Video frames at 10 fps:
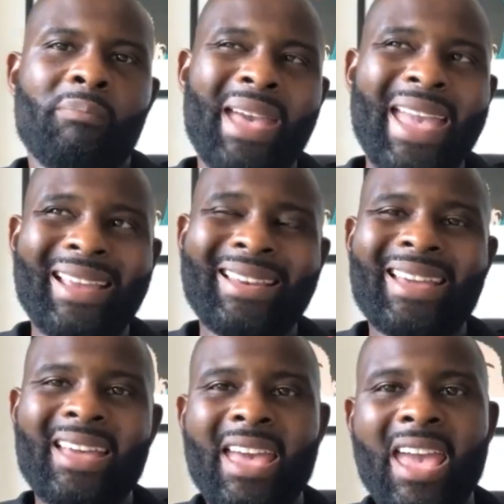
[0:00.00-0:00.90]
pain
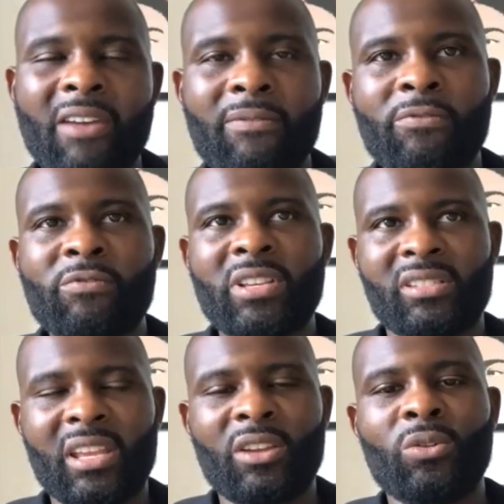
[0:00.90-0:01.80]
every
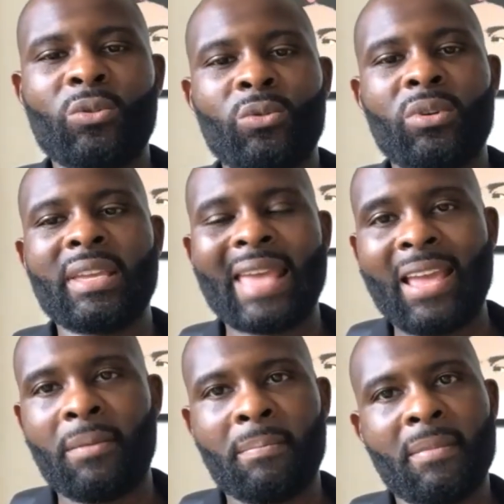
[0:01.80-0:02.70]
single
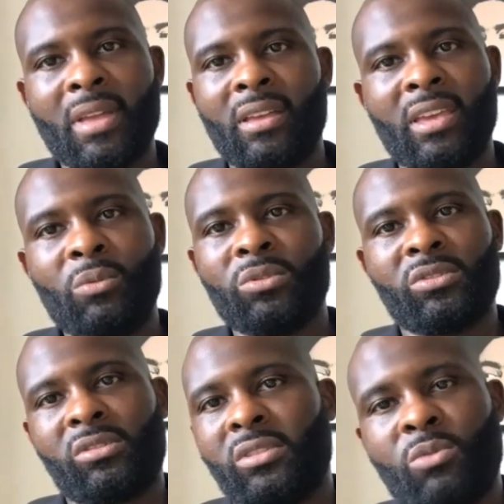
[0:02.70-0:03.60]
game. It
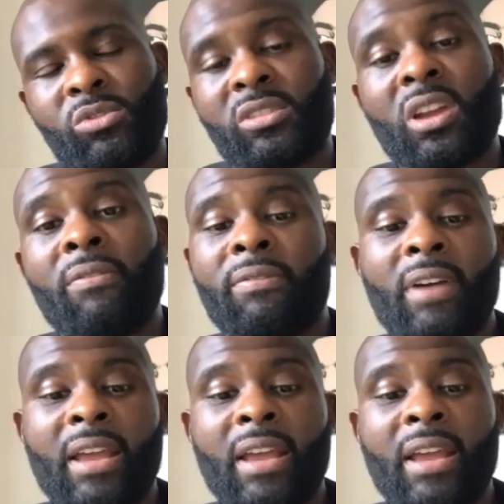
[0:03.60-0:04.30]
was tough.